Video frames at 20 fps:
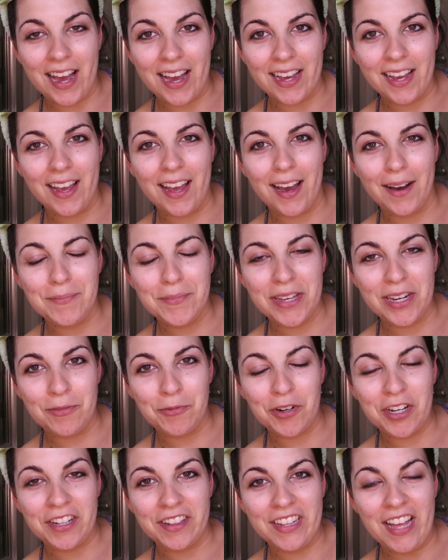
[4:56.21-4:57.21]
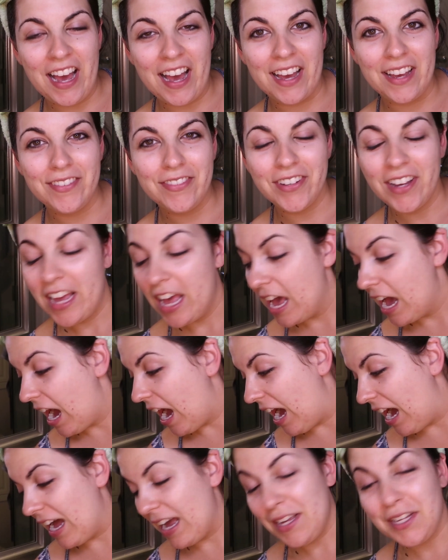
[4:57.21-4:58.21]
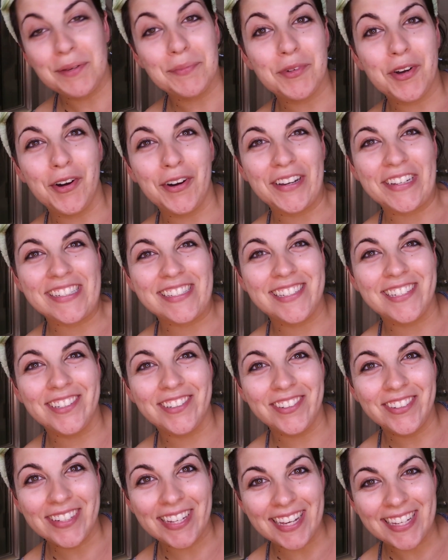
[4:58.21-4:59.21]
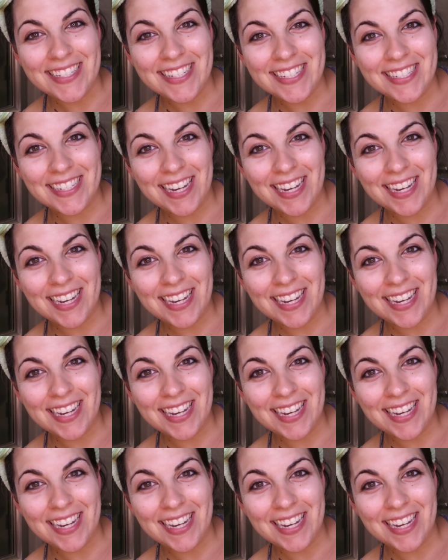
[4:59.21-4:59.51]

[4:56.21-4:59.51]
I am in real life, I am going to get